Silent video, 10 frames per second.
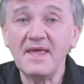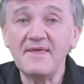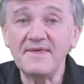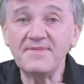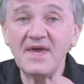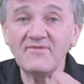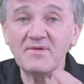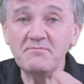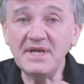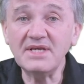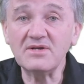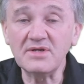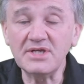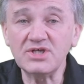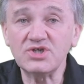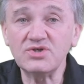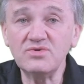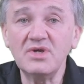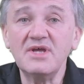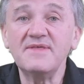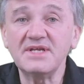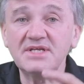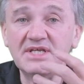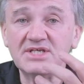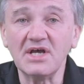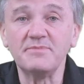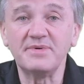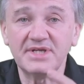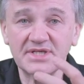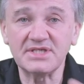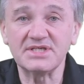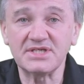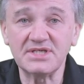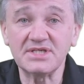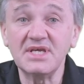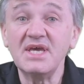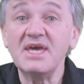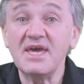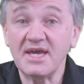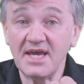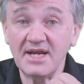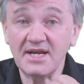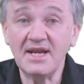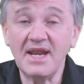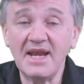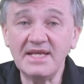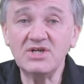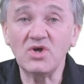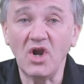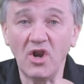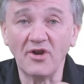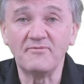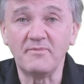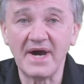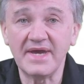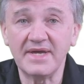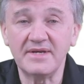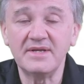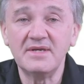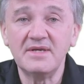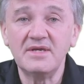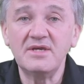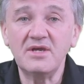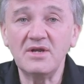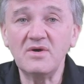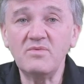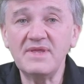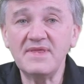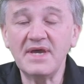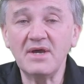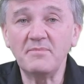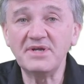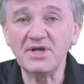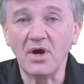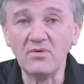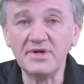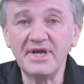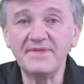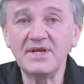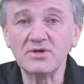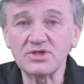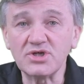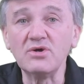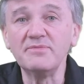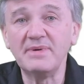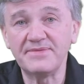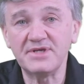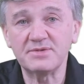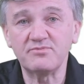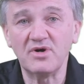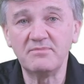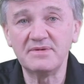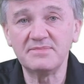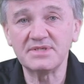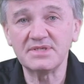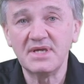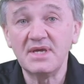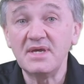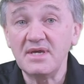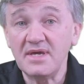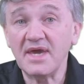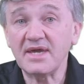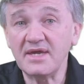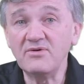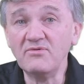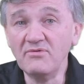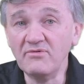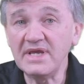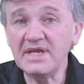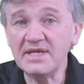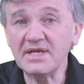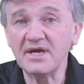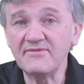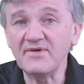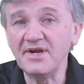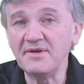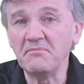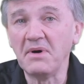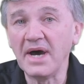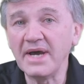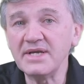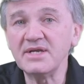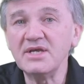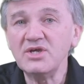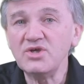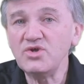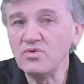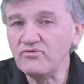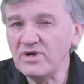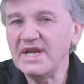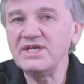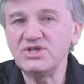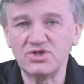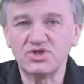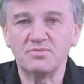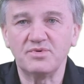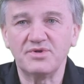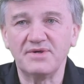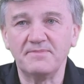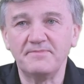that they have a medical issue that needs help and assistance, it can lead to a lot of buy in. You know, when they are a bit older and they're not told about these problems, it can really kind of undermine your relationship with them.